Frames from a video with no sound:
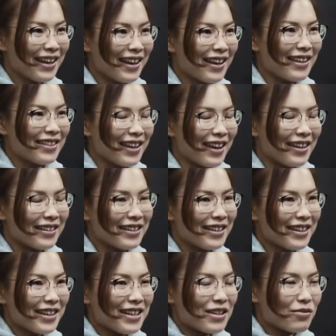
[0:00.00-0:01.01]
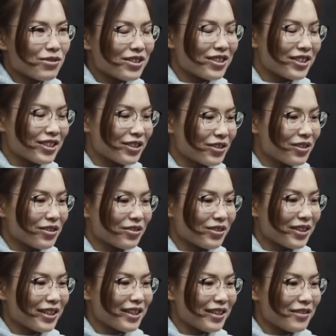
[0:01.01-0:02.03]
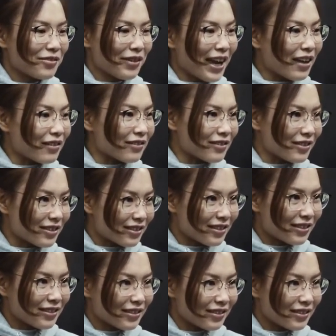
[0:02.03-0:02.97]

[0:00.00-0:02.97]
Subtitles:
And then it was still 3 rounds.